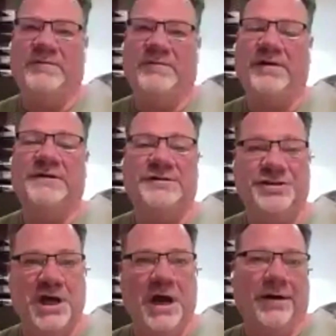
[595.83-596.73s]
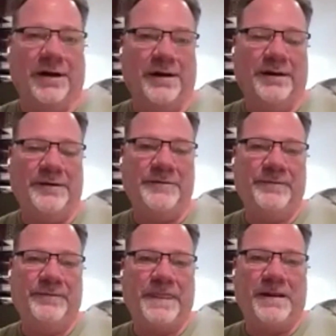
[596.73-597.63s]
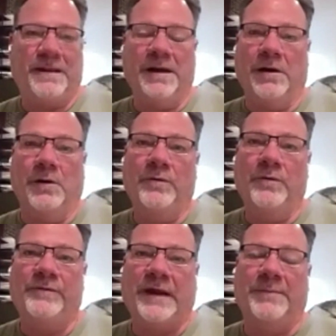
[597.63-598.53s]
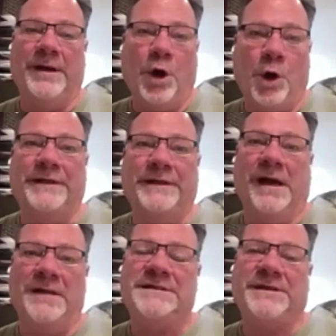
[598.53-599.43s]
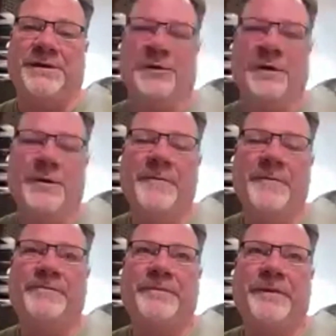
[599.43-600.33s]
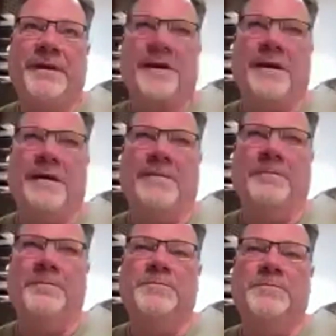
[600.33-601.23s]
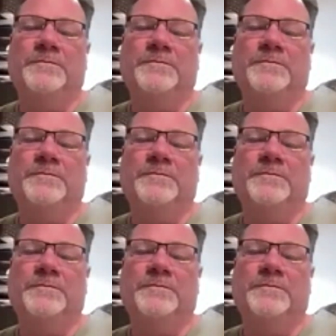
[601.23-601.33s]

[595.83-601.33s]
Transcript: of all this junk, that I've been holding on to. Um,